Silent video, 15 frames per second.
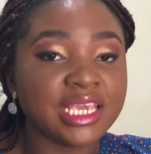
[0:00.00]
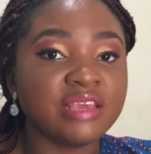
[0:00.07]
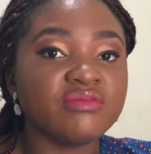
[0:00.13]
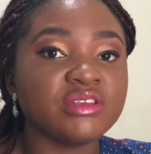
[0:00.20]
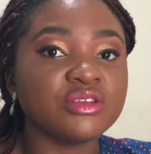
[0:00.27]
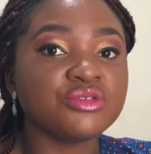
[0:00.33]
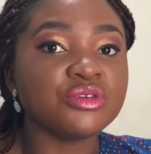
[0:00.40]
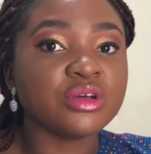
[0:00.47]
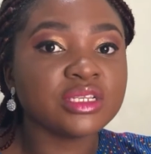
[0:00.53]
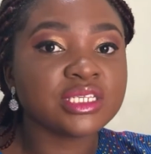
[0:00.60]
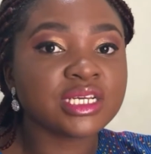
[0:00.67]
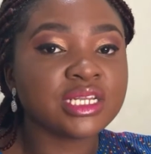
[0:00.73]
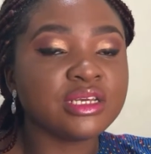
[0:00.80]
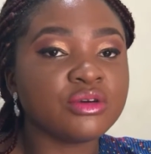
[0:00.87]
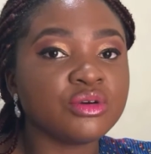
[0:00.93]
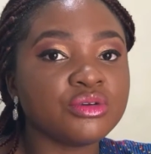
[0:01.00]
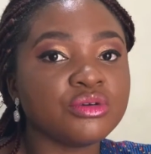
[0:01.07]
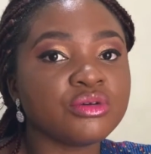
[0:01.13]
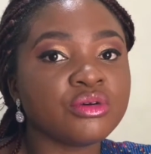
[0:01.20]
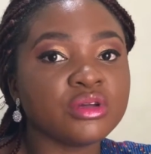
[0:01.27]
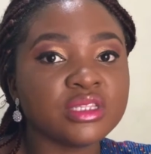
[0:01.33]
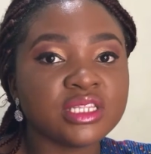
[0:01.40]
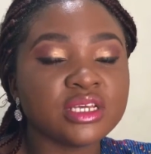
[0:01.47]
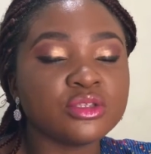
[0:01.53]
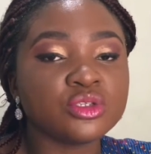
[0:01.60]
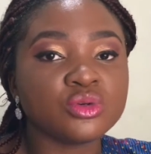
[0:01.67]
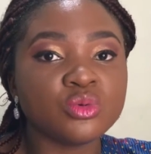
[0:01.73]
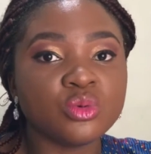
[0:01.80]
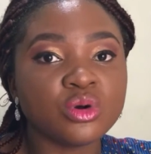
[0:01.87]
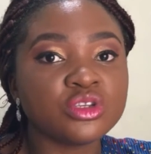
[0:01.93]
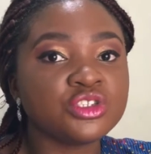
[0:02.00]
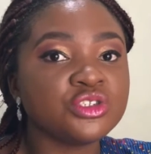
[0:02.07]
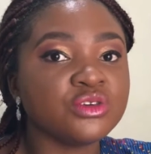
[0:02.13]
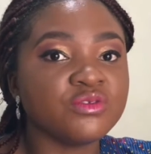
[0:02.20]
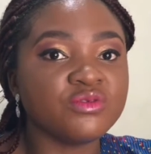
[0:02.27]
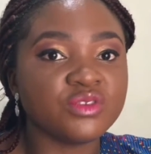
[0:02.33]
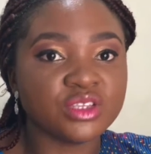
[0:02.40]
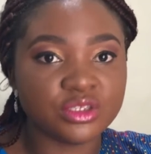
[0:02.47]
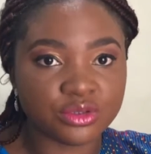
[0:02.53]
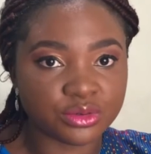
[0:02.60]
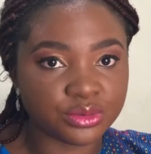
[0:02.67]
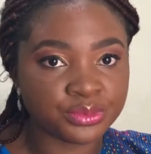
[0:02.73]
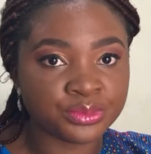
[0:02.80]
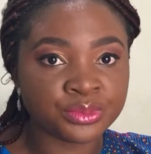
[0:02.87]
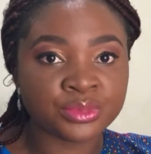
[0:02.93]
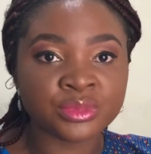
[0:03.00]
if they don't click on your content to watch your video,